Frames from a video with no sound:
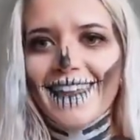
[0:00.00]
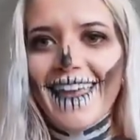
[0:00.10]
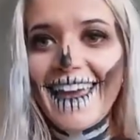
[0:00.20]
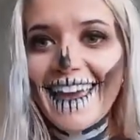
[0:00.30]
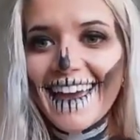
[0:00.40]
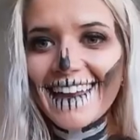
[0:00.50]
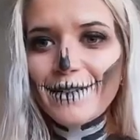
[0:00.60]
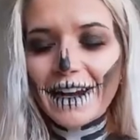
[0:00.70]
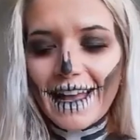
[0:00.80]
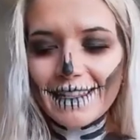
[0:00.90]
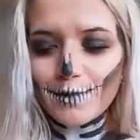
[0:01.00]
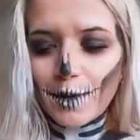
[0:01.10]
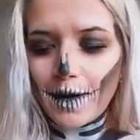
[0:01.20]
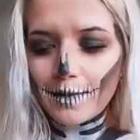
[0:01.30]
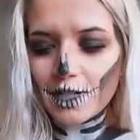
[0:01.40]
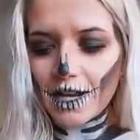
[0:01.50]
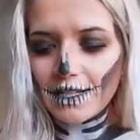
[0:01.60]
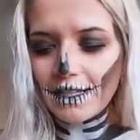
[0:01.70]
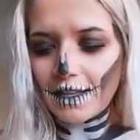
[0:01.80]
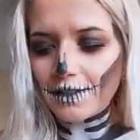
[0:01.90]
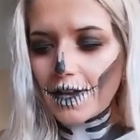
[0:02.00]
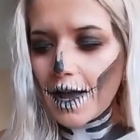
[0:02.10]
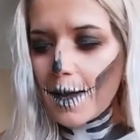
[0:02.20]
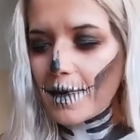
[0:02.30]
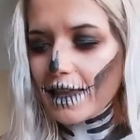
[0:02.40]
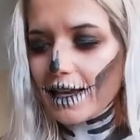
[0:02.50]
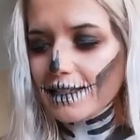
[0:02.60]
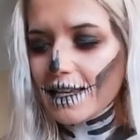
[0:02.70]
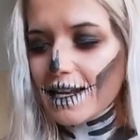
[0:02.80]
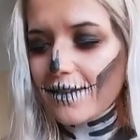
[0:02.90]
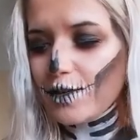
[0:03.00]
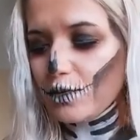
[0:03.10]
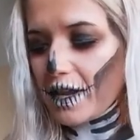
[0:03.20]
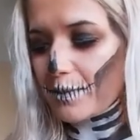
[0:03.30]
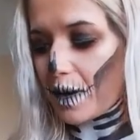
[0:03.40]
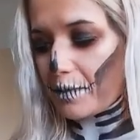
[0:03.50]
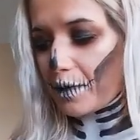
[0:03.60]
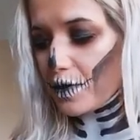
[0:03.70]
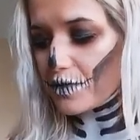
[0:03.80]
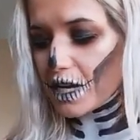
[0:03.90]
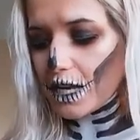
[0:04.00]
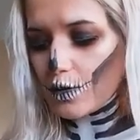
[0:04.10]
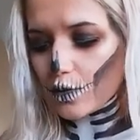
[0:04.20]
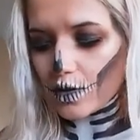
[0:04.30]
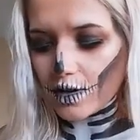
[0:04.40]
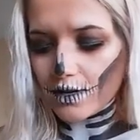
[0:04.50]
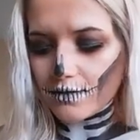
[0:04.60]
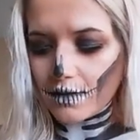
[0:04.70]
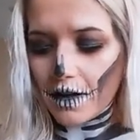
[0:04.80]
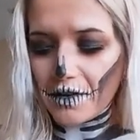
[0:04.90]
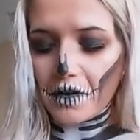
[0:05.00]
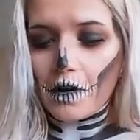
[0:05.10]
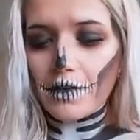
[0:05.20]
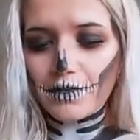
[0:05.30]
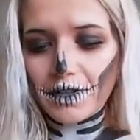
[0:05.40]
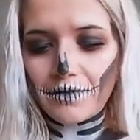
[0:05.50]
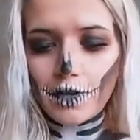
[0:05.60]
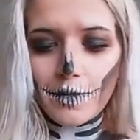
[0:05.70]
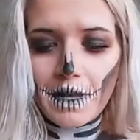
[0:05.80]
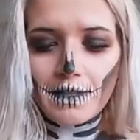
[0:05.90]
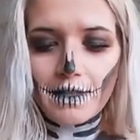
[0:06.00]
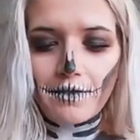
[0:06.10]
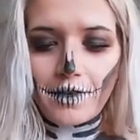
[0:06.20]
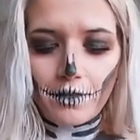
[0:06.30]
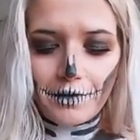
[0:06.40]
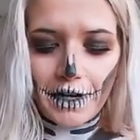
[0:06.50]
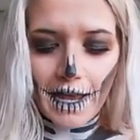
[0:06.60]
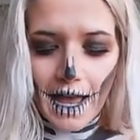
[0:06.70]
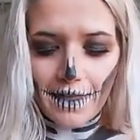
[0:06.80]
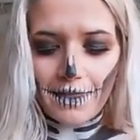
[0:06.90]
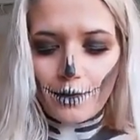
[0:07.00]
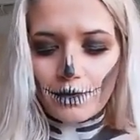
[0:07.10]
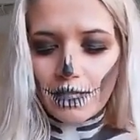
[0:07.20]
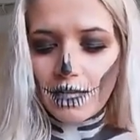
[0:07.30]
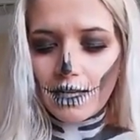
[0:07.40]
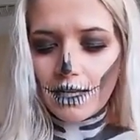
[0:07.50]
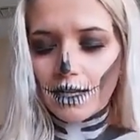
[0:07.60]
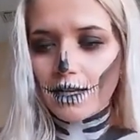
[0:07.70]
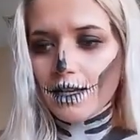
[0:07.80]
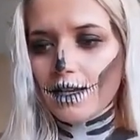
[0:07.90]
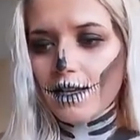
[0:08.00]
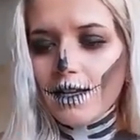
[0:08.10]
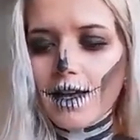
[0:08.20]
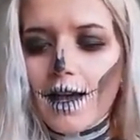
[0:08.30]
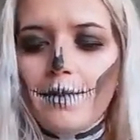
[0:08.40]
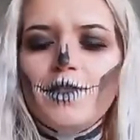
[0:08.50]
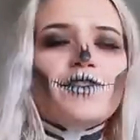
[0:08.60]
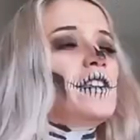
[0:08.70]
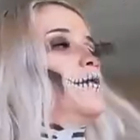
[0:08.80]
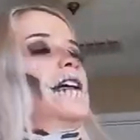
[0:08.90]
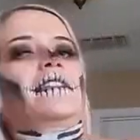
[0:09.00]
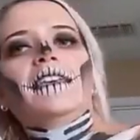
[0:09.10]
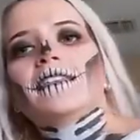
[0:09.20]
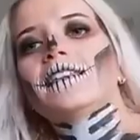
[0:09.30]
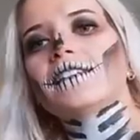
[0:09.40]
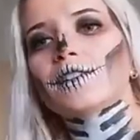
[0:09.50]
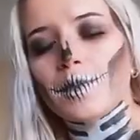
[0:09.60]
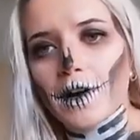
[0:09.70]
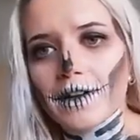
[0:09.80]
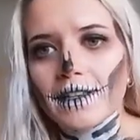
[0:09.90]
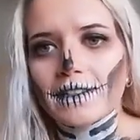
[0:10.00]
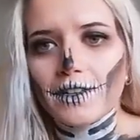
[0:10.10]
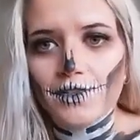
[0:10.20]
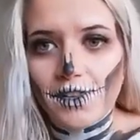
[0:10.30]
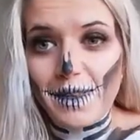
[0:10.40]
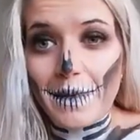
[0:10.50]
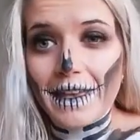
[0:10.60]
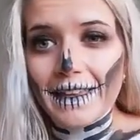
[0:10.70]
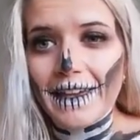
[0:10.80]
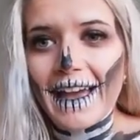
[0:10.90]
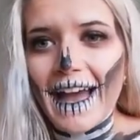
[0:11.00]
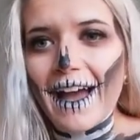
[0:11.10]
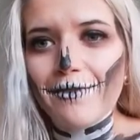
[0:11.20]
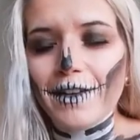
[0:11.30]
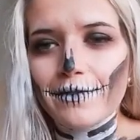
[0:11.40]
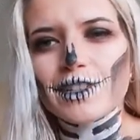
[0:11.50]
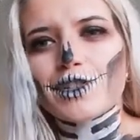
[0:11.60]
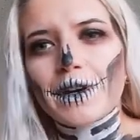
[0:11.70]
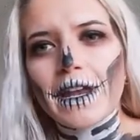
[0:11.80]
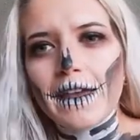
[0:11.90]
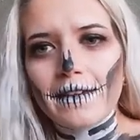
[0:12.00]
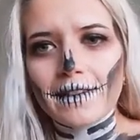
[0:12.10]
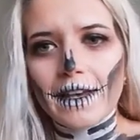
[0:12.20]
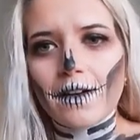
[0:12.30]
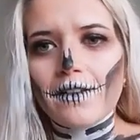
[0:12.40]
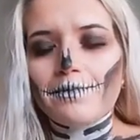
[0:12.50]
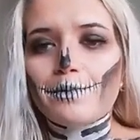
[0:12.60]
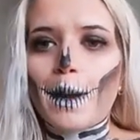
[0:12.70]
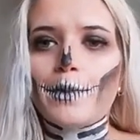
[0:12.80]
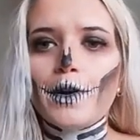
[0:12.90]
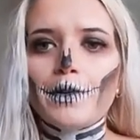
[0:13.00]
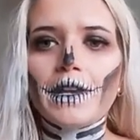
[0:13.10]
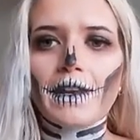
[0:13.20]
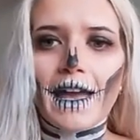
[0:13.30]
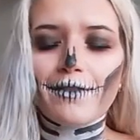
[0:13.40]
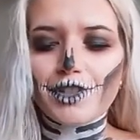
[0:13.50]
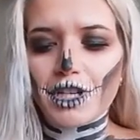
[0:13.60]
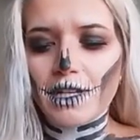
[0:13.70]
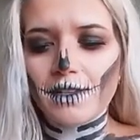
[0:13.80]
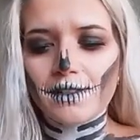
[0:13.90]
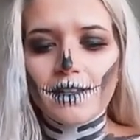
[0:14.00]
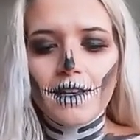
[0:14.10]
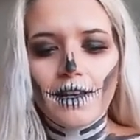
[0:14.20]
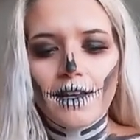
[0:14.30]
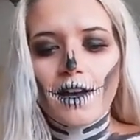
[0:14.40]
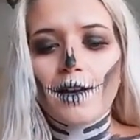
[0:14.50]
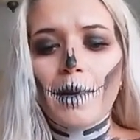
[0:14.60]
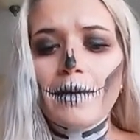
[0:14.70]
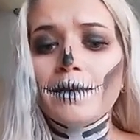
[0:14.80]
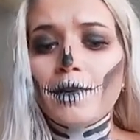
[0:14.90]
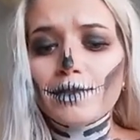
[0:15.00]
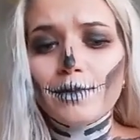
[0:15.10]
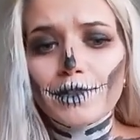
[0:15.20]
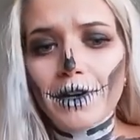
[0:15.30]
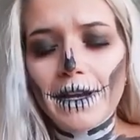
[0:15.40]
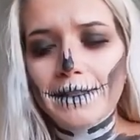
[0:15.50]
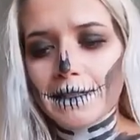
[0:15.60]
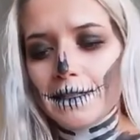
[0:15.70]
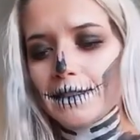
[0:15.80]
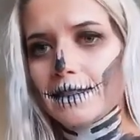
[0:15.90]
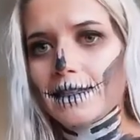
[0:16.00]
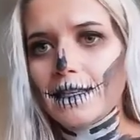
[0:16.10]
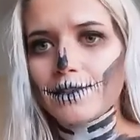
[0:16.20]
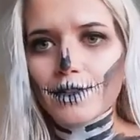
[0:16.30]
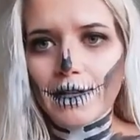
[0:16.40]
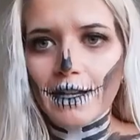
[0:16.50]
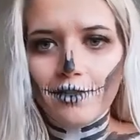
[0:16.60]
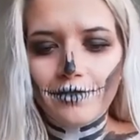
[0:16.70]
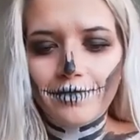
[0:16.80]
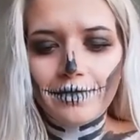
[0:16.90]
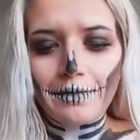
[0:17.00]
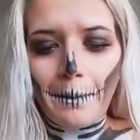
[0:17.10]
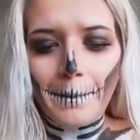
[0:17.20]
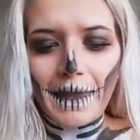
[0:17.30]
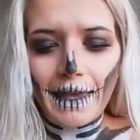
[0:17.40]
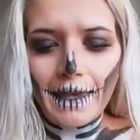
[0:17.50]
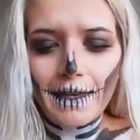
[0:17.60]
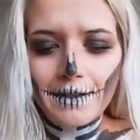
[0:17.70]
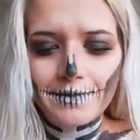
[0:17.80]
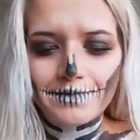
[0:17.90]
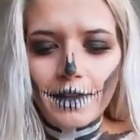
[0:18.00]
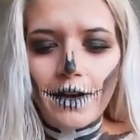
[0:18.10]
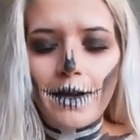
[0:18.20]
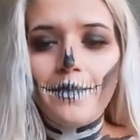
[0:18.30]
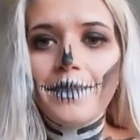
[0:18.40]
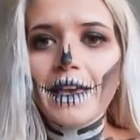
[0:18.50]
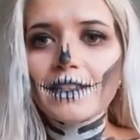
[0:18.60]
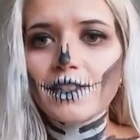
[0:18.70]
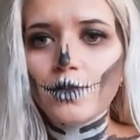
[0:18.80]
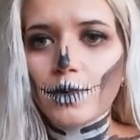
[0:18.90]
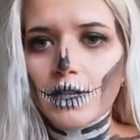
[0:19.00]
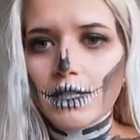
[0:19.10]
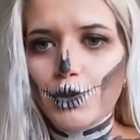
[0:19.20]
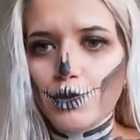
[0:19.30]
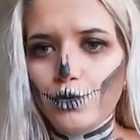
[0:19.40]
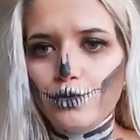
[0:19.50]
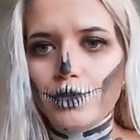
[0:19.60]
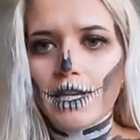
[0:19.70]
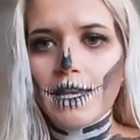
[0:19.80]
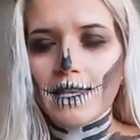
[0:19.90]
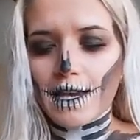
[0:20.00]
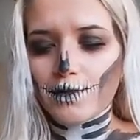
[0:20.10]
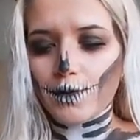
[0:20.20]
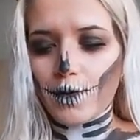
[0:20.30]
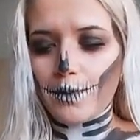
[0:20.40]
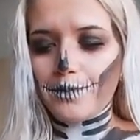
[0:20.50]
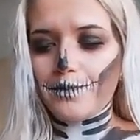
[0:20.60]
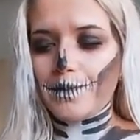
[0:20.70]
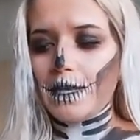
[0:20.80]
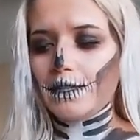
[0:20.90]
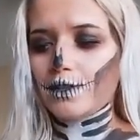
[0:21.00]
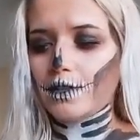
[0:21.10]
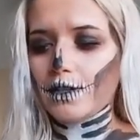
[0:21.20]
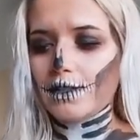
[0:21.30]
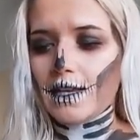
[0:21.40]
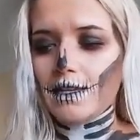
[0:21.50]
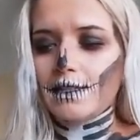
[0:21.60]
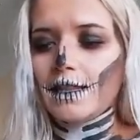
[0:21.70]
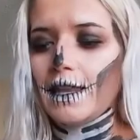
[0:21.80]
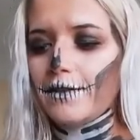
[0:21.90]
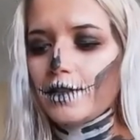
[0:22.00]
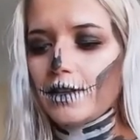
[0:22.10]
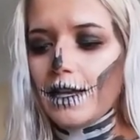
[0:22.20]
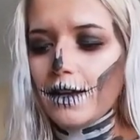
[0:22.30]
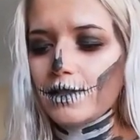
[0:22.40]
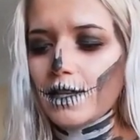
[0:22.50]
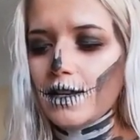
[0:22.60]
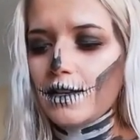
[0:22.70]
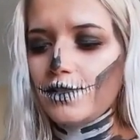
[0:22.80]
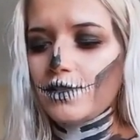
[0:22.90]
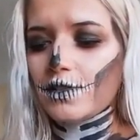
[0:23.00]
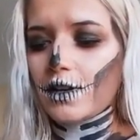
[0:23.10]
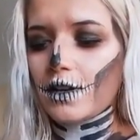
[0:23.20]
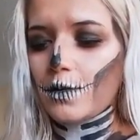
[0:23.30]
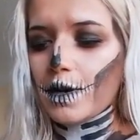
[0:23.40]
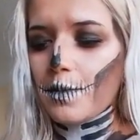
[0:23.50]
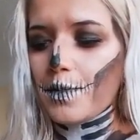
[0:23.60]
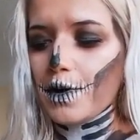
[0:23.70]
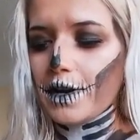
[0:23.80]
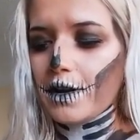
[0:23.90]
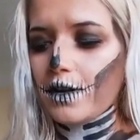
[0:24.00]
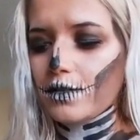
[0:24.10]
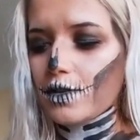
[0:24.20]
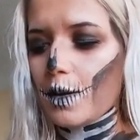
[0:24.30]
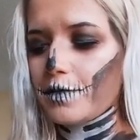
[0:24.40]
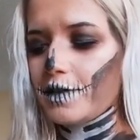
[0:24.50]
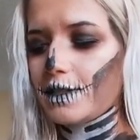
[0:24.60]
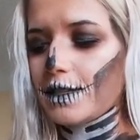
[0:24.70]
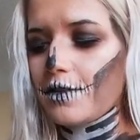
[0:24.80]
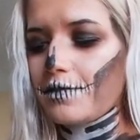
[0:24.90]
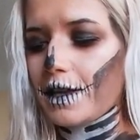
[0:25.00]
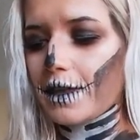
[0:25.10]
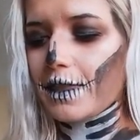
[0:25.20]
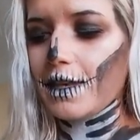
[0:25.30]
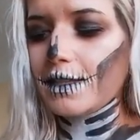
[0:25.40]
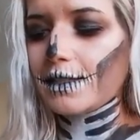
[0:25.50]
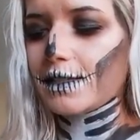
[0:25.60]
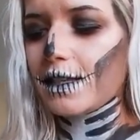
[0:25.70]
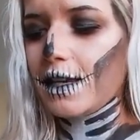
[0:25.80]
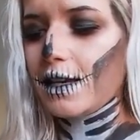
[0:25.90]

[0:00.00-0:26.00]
And we're gonna add some more Parmesan cheese on top. Like I said, if you like pepperoni or, I don't know, other stuff on your pizza, feel free to add those in. Usually when I take these to parties, I'll usually make like half of a tray like pepperoni and half cheese, or probably multiple trays because these are kind of big. All right, next you want to take the actual pizza crust that's left on the outside and just kind of want to put it on top of itself like this.